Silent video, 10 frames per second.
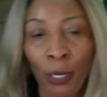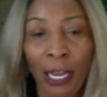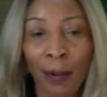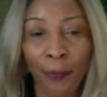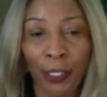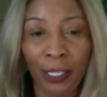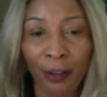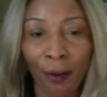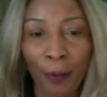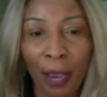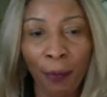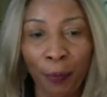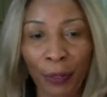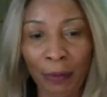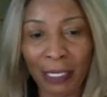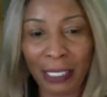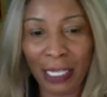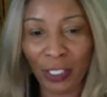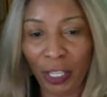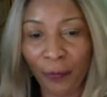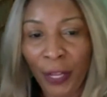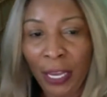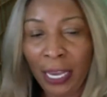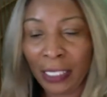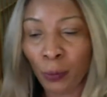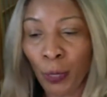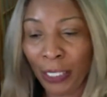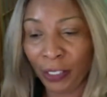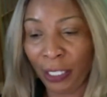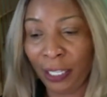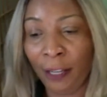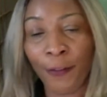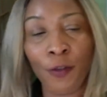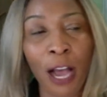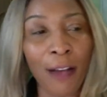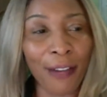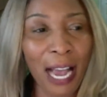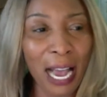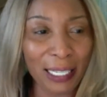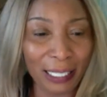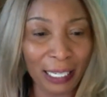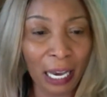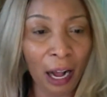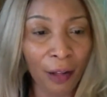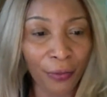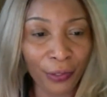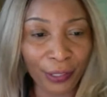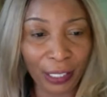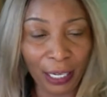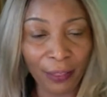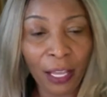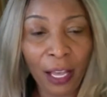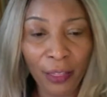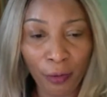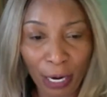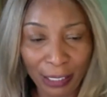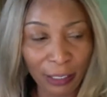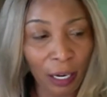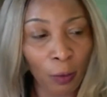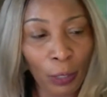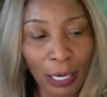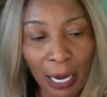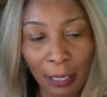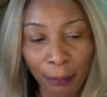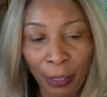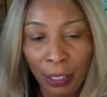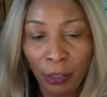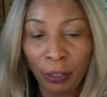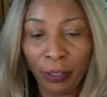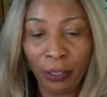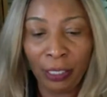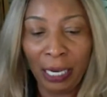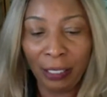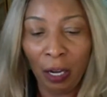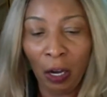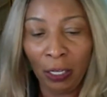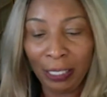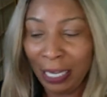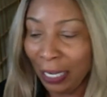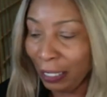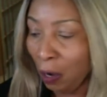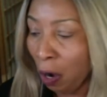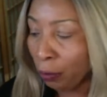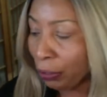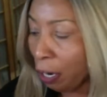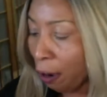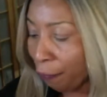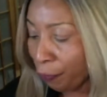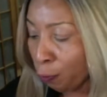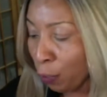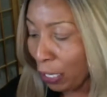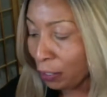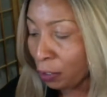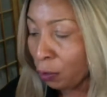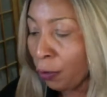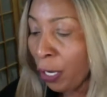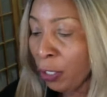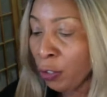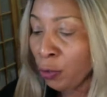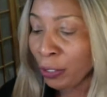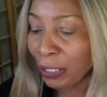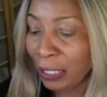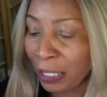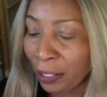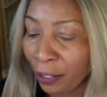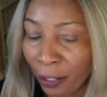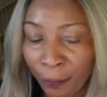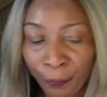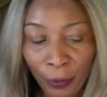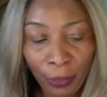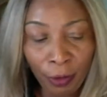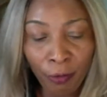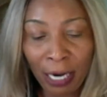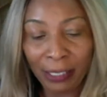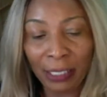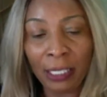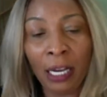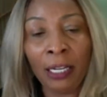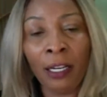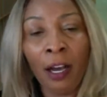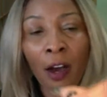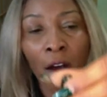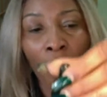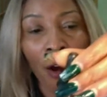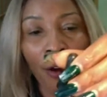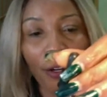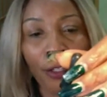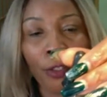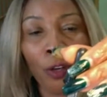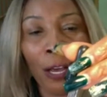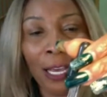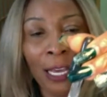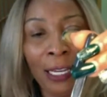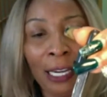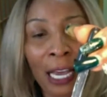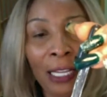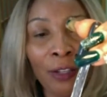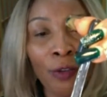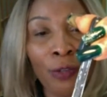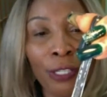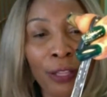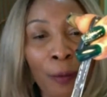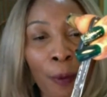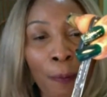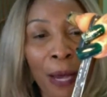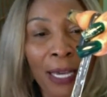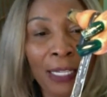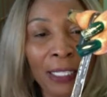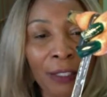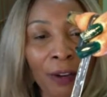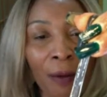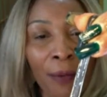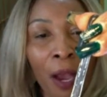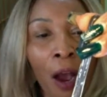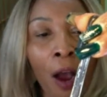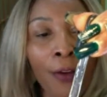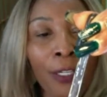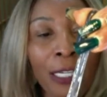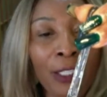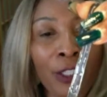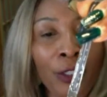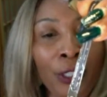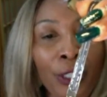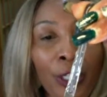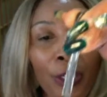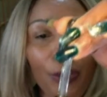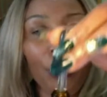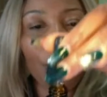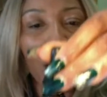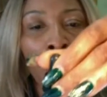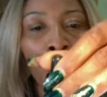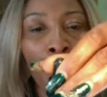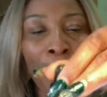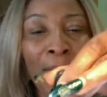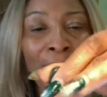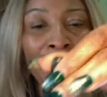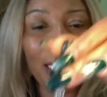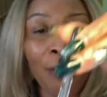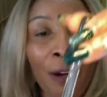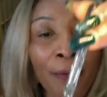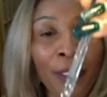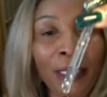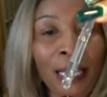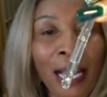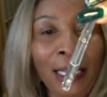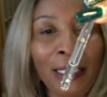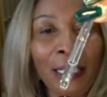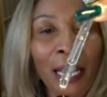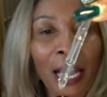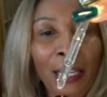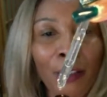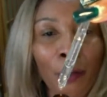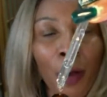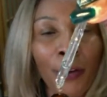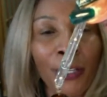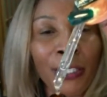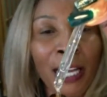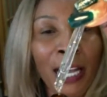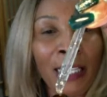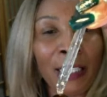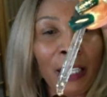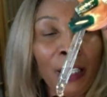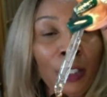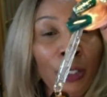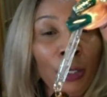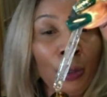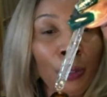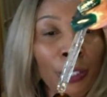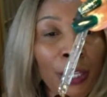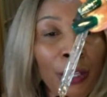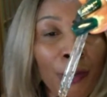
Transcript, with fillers: will help to clear up hyperpigmentation, especially if you have acne on the skin. The retinol will help to get all of that out of the way. So use either the retinol or go ahead and use the papaya serum. Or you can choose to use papaya serum tonight and tomorrow night you use the